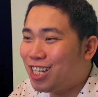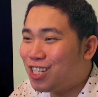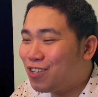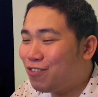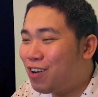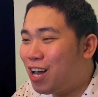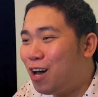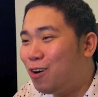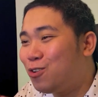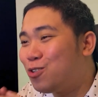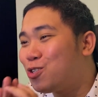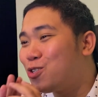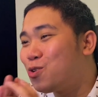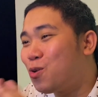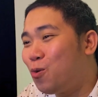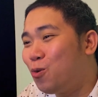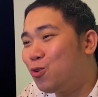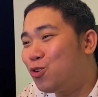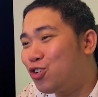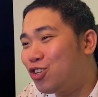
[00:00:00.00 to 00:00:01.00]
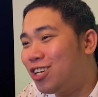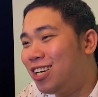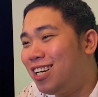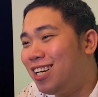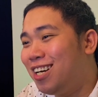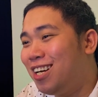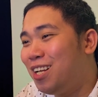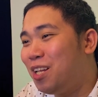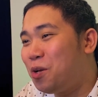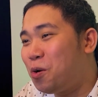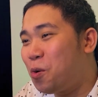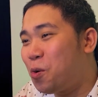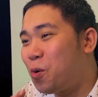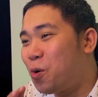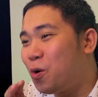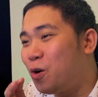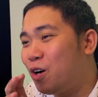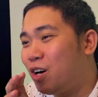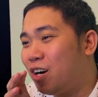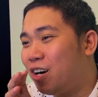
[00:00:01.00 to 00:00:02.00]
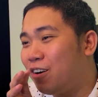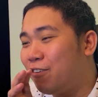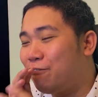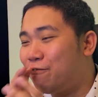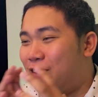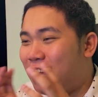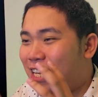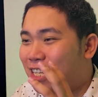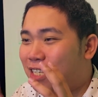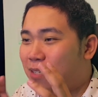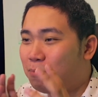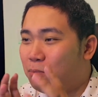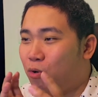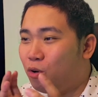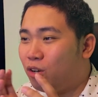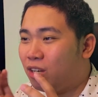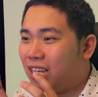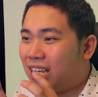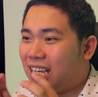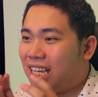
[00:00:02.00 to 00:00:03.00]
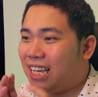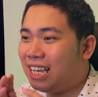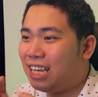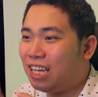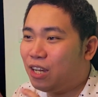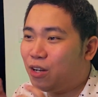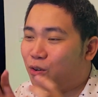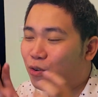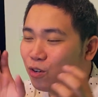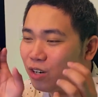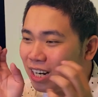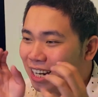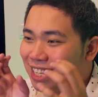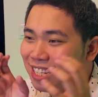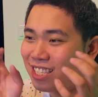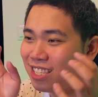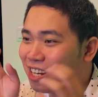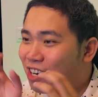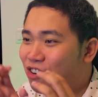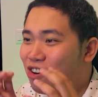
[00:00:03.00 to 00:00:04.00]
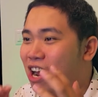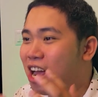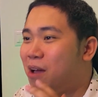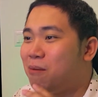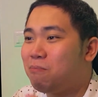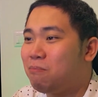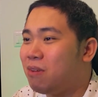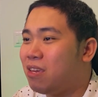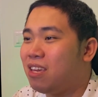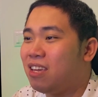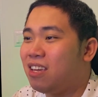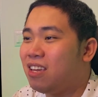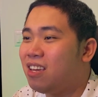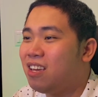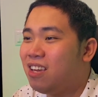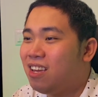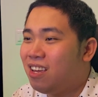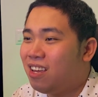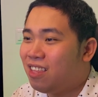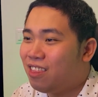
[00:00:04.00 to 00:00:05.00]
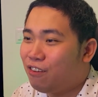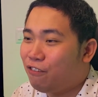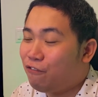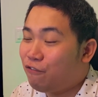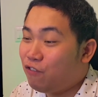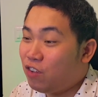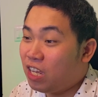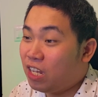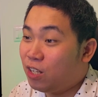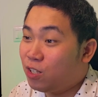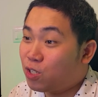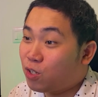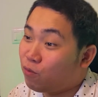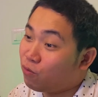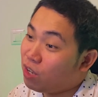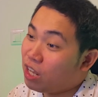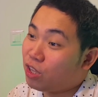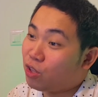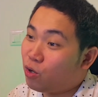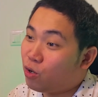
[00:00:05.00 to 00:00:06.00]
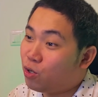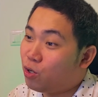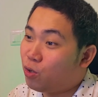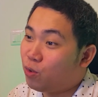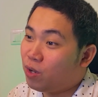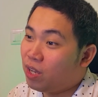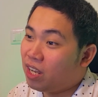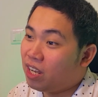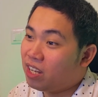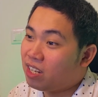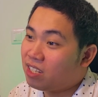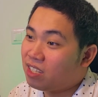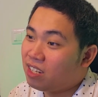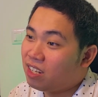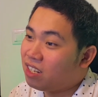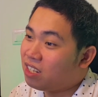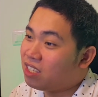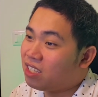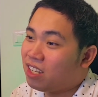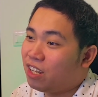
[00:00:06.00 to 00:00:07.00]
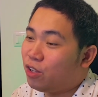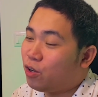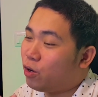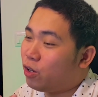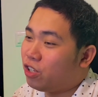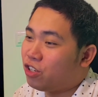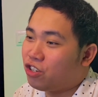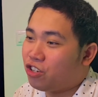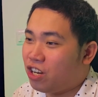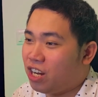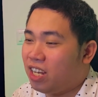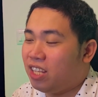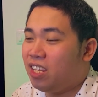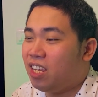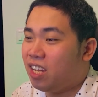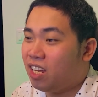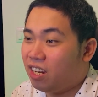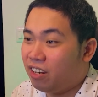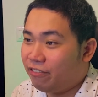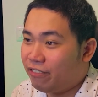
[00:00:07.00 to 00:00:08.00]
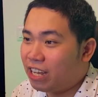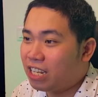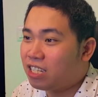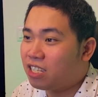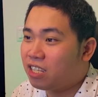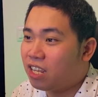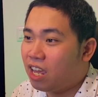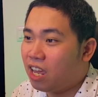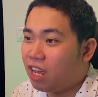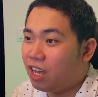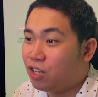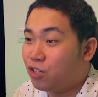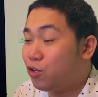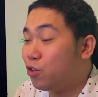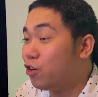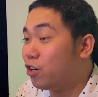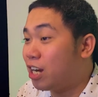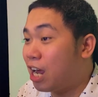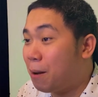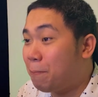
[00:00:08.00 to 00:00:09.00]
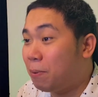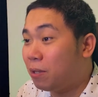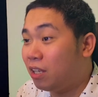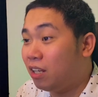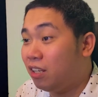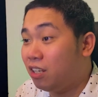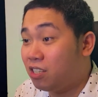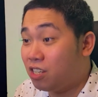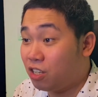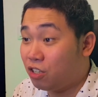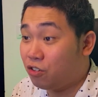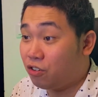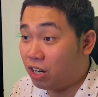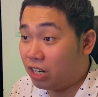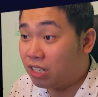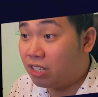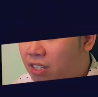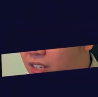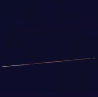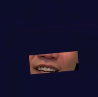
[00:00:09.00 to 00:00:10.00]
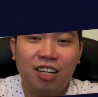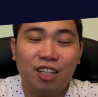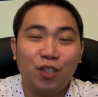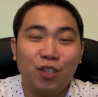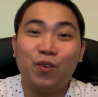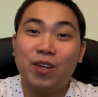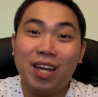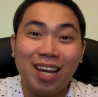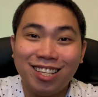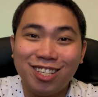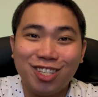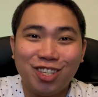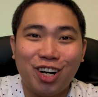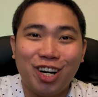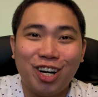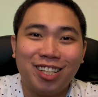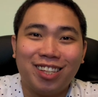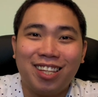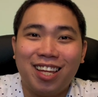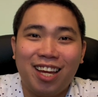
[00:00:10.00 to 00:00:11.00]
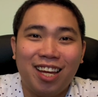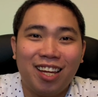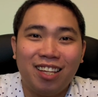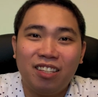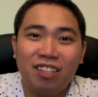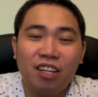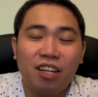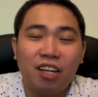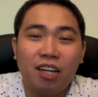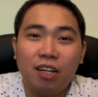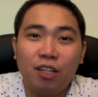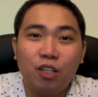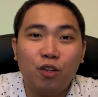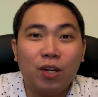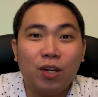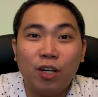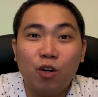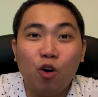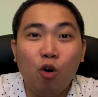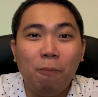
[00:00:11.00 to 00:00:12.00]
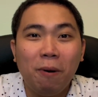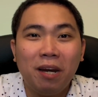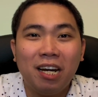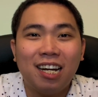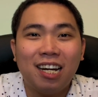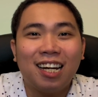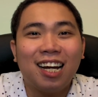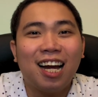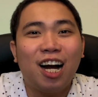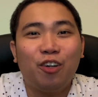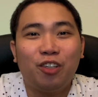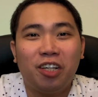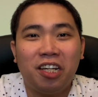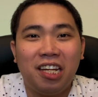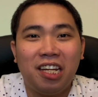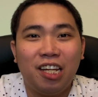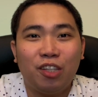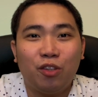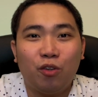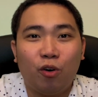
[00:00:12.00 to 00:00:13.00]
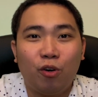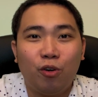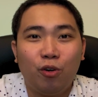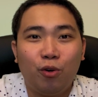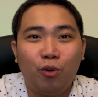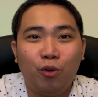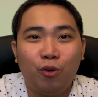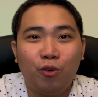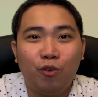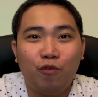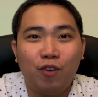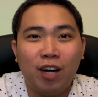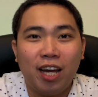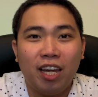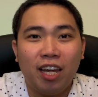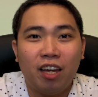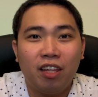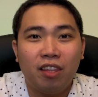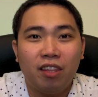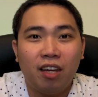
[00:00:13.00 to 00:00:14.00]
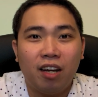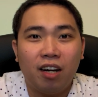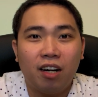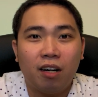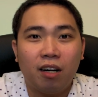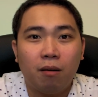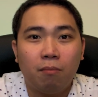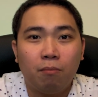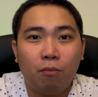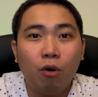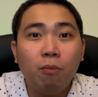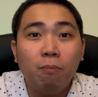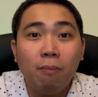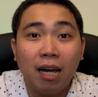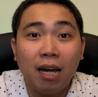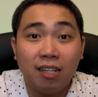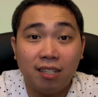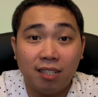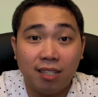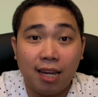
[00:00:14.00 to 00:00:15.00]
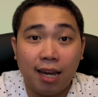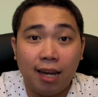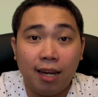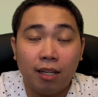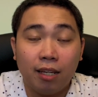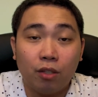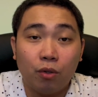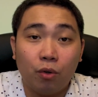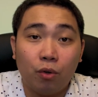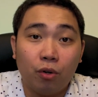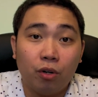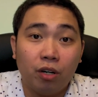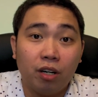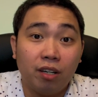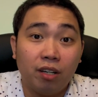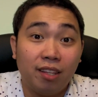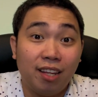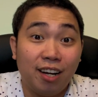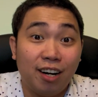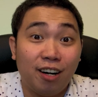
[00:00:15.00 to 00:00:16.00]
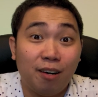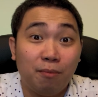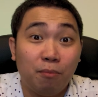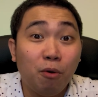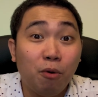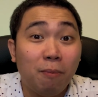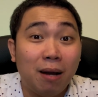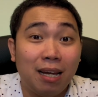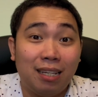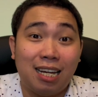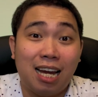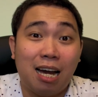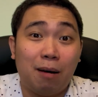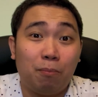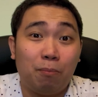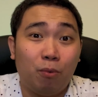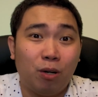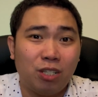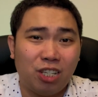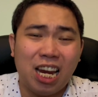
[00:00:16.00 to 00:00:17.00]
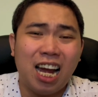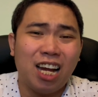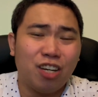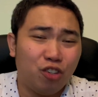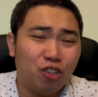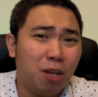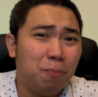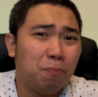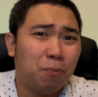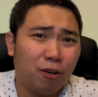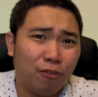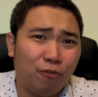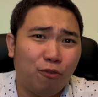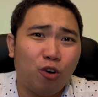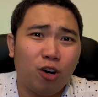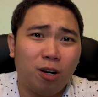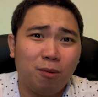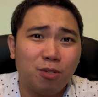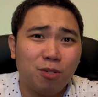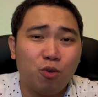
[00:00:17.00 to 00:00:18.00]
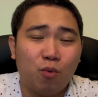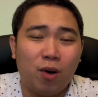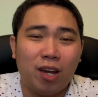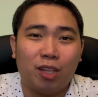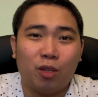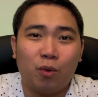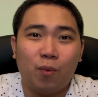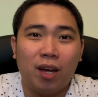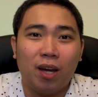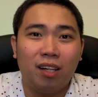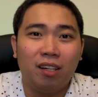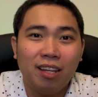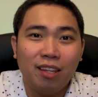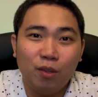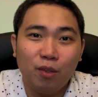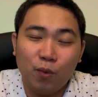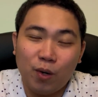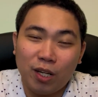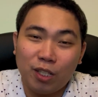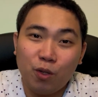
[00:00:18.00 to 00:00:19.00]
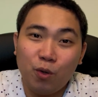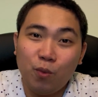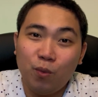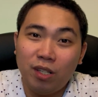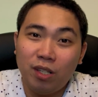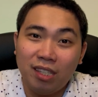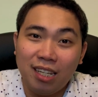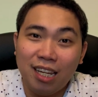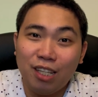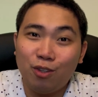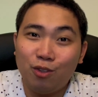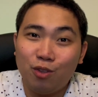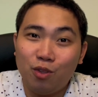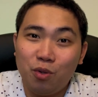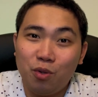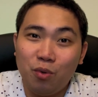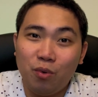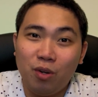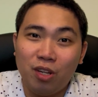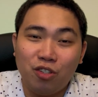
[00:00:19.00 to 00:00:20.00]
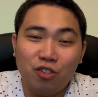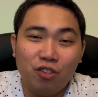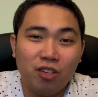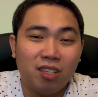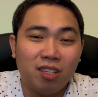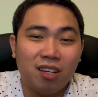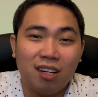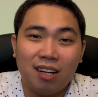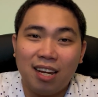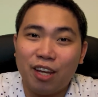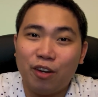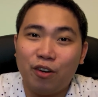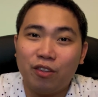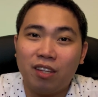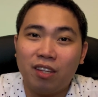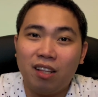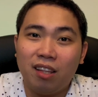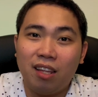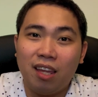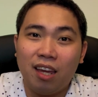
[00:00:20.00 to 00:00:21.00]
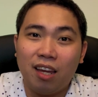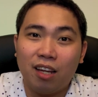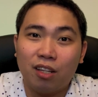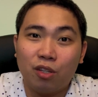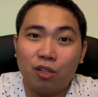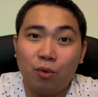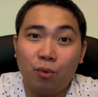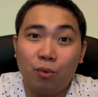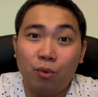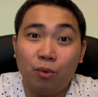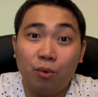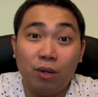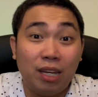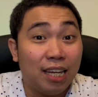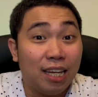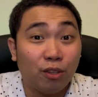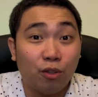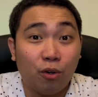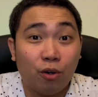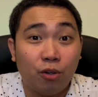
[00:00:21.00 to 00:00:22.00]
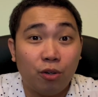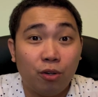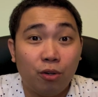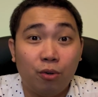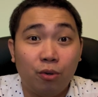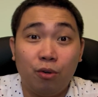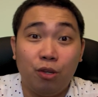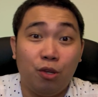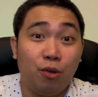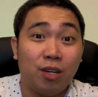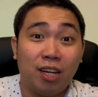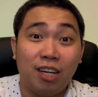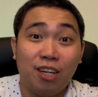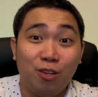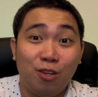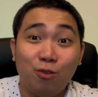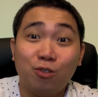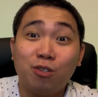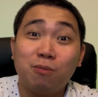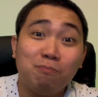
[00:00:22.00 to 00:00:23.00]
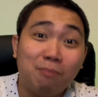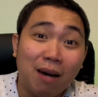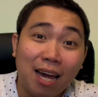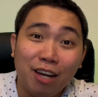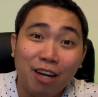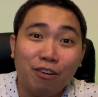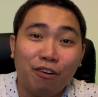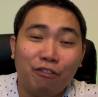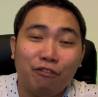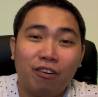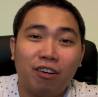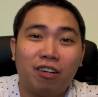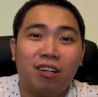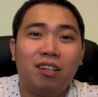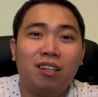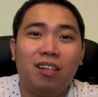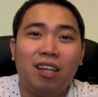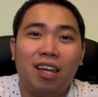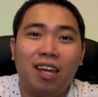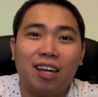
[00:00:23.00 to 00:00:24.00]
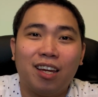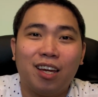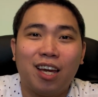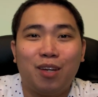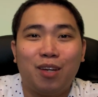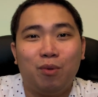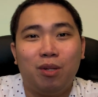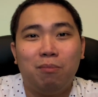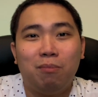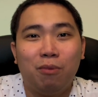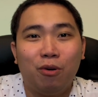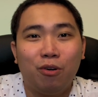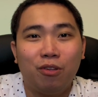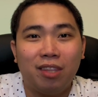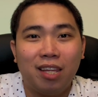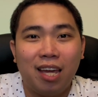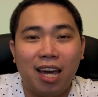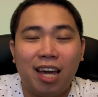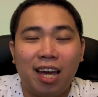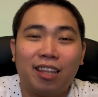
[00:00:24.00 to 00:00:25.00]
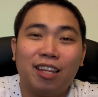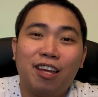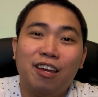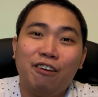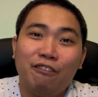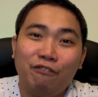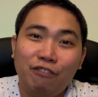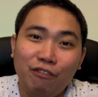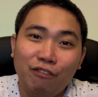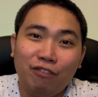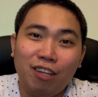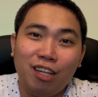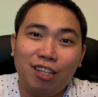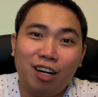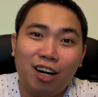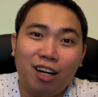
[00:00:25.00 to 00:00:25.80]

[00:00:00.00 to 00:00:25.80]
of how social or Facebook-y or Instagram-y the fields of eToro is, this is still all trading and investing, so your capital is at risk. To get started, you can open an account in eToro via their mobile site or their mobile app, which actually performs quite well. What you will need to do is just click on the link to eToro. You can use my referral link and we'll both get $50